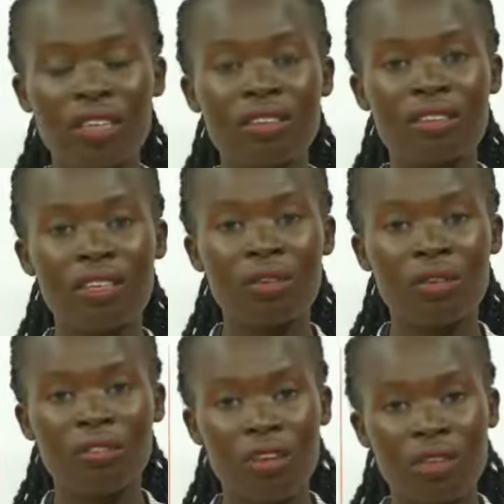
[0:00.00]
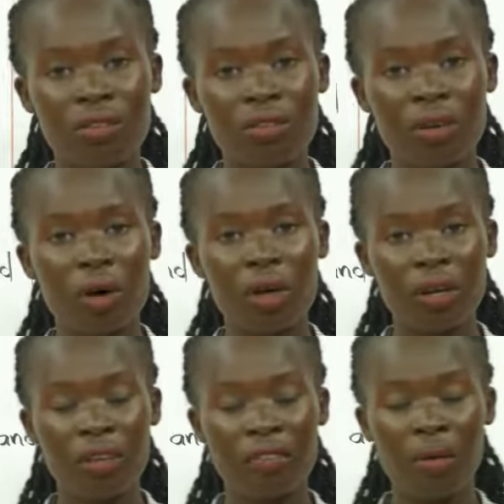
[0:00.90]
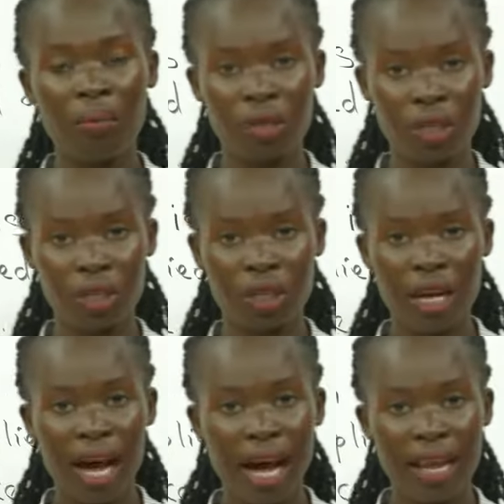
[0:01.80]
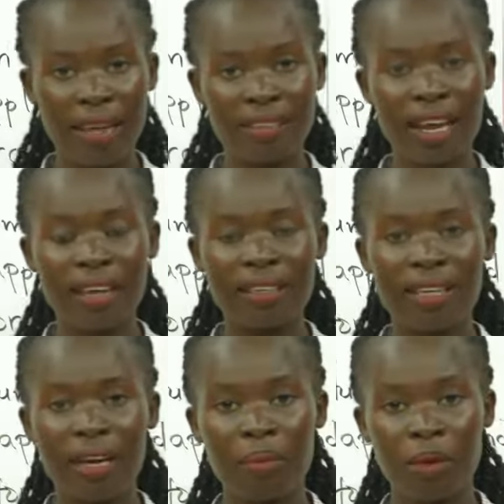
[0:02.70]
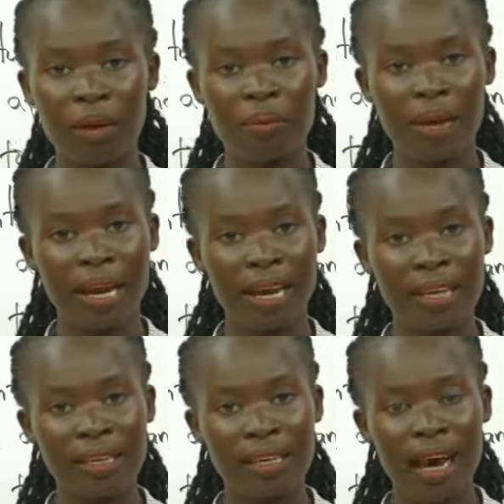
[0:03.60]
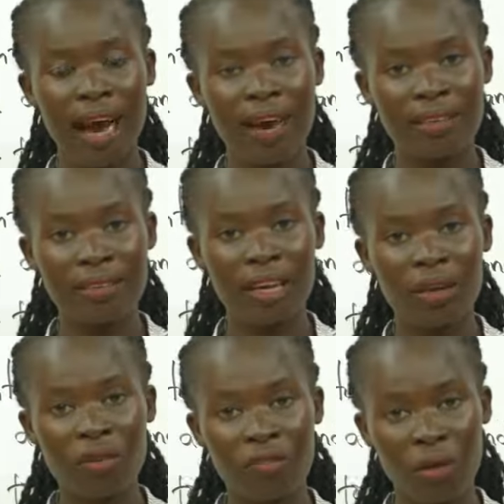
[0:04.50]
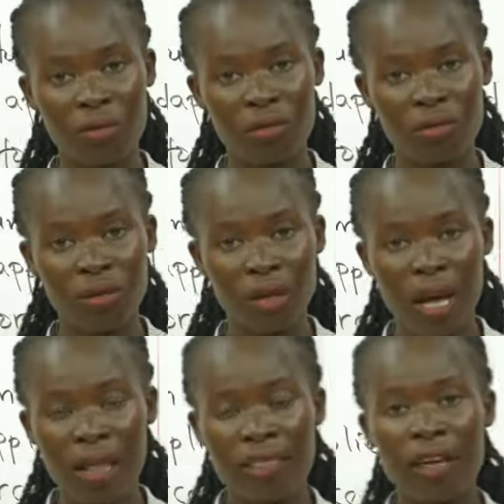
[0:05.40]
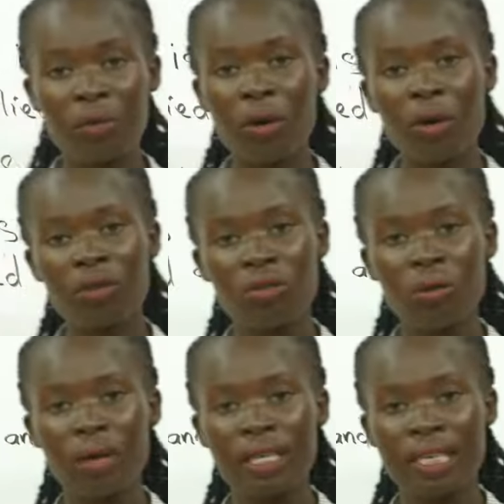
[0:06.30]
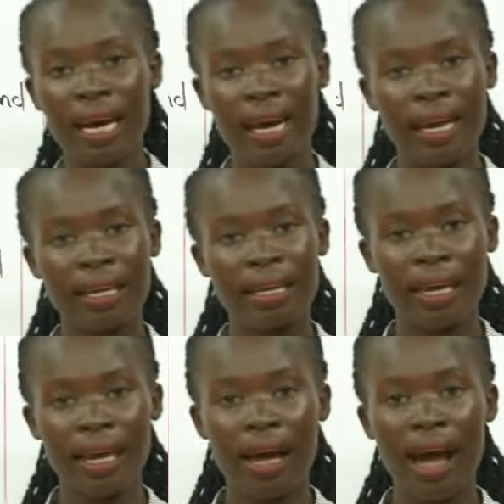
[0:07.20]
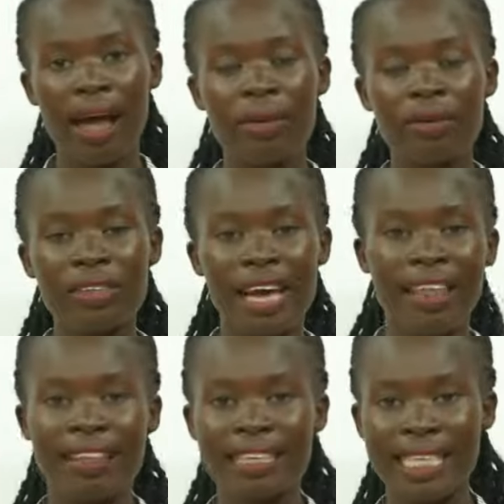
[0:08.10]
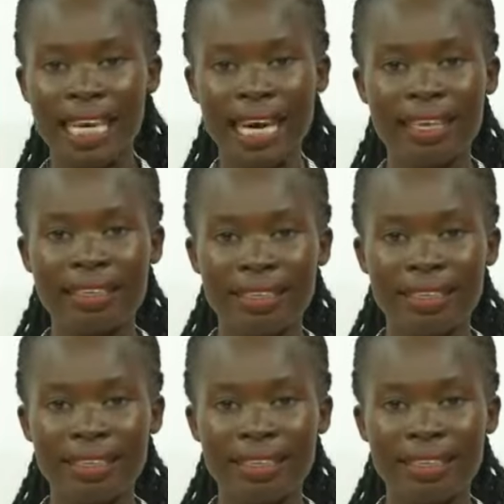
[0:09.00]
its state of rest or uniform motion unless acted upon by an external force. Then we also went ahead and looked at the second